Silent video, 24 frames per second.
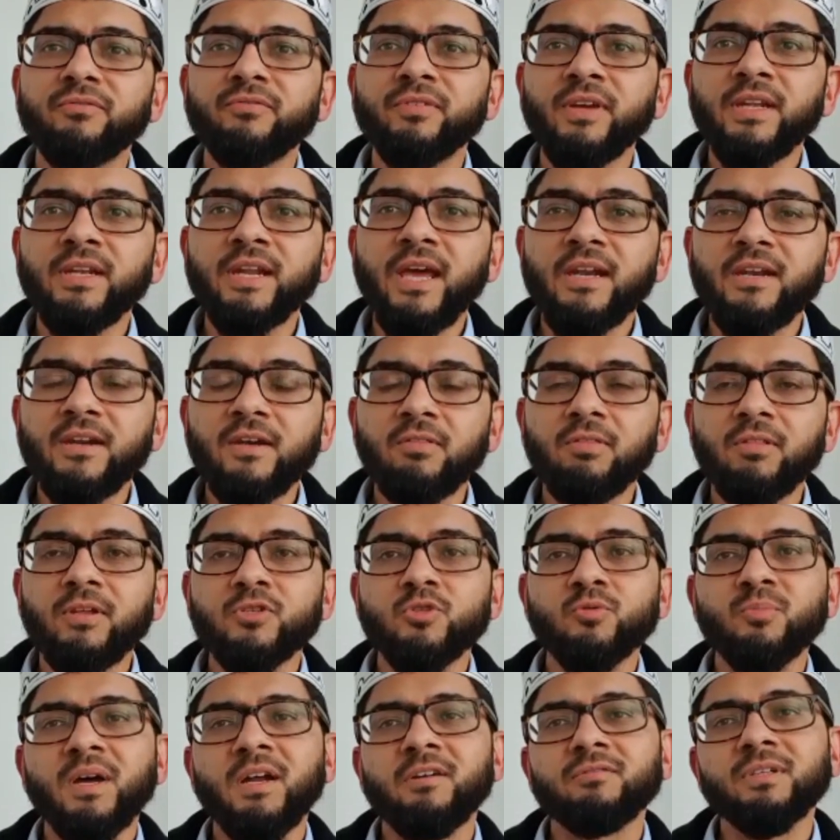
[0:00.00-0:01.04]
and, and Allah
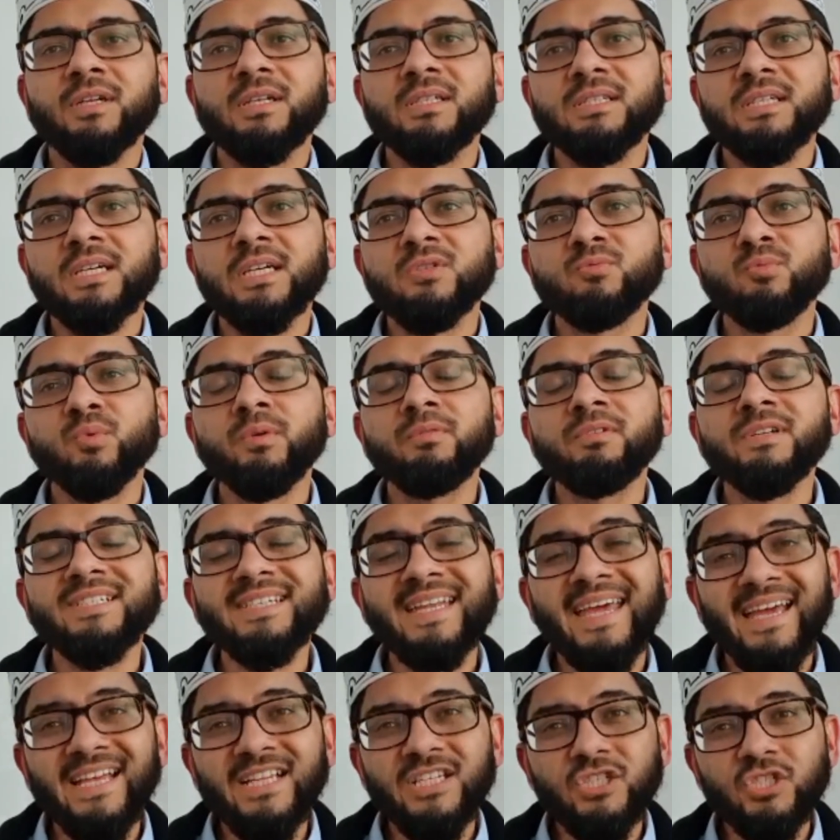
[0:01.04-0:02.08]
subhanahu wa ta'ala says, We will
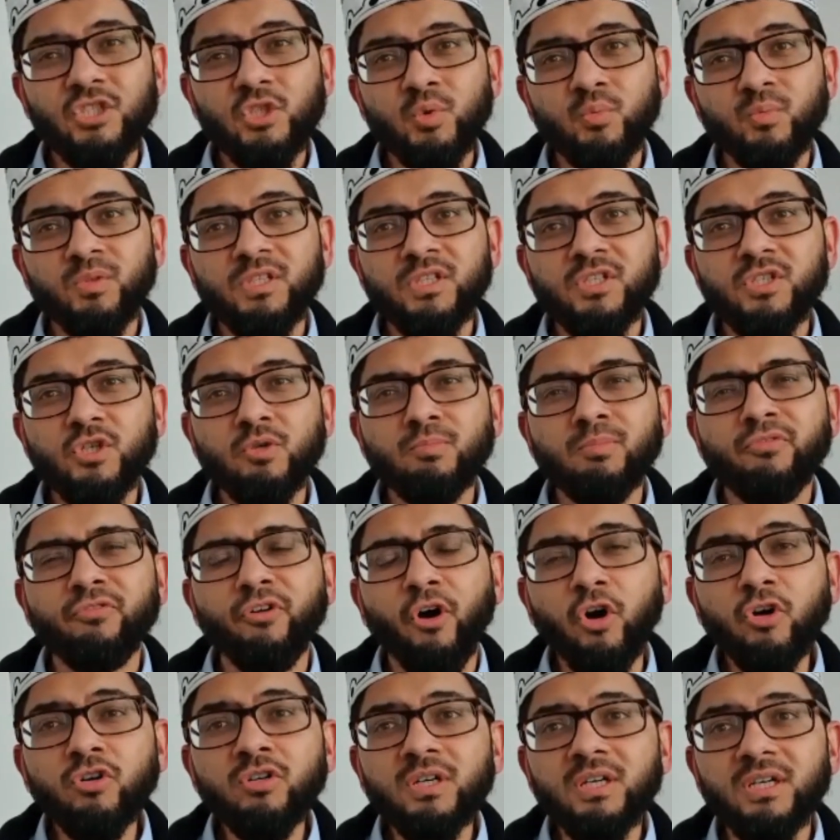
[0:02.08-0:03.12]
test you with some of
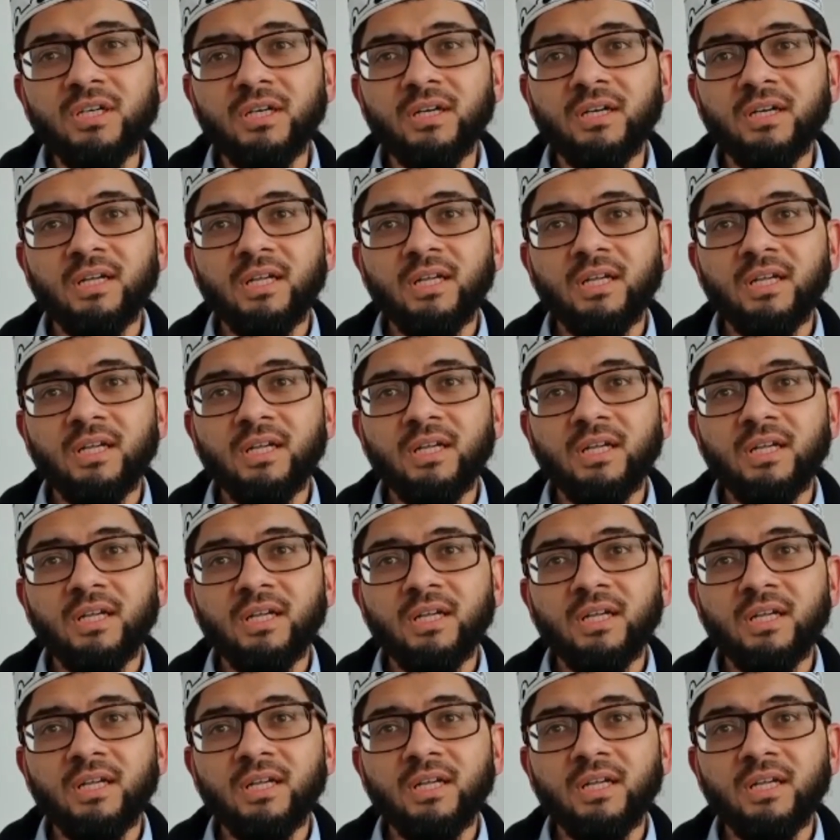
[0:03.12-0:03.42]
hunger